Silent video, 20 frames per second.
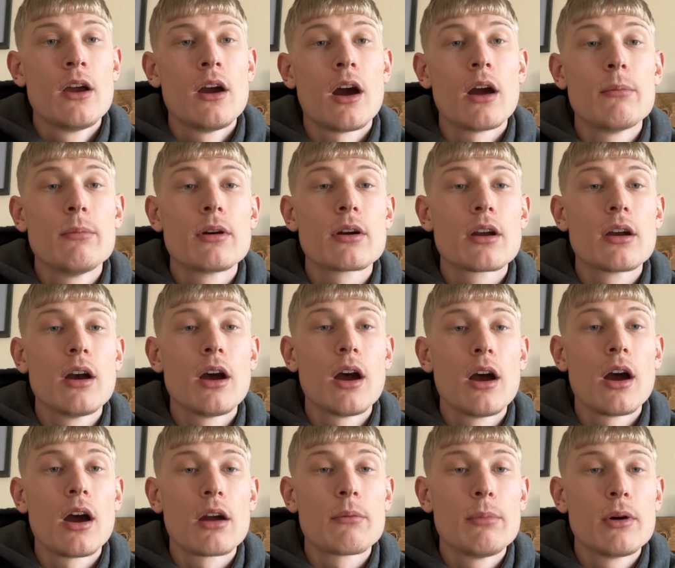Our
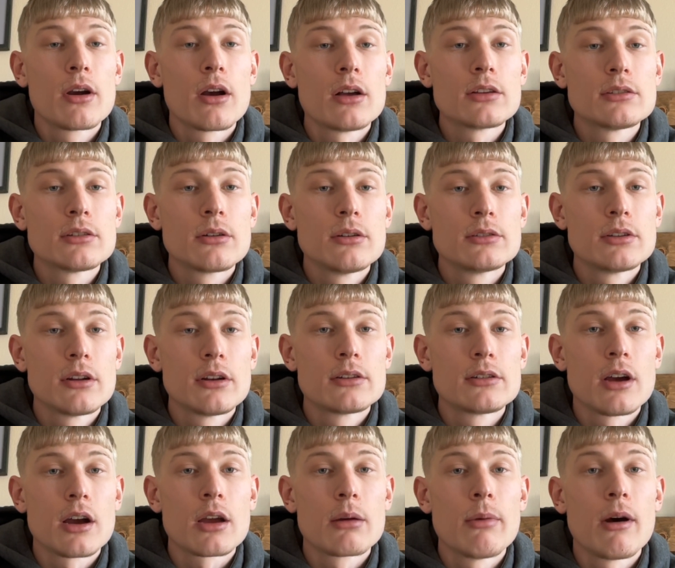book also goes on to
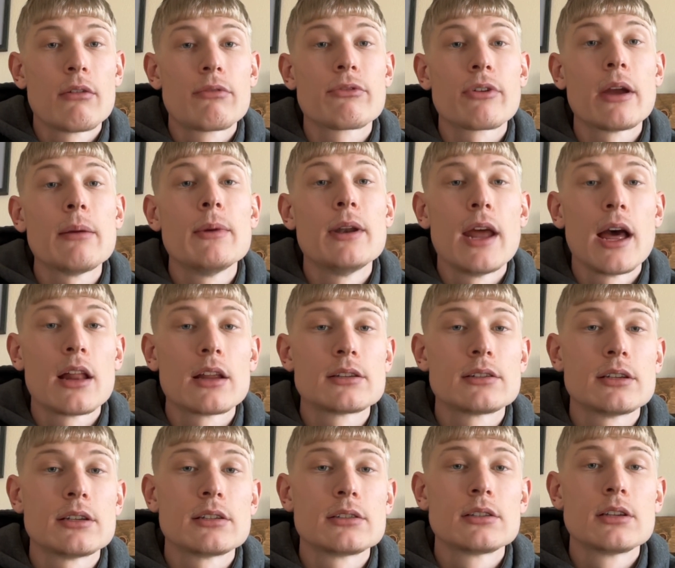talk about frame
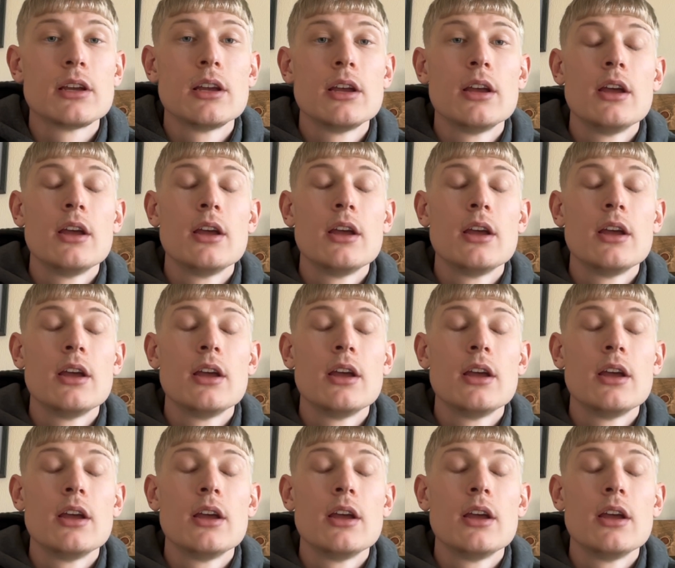analysis.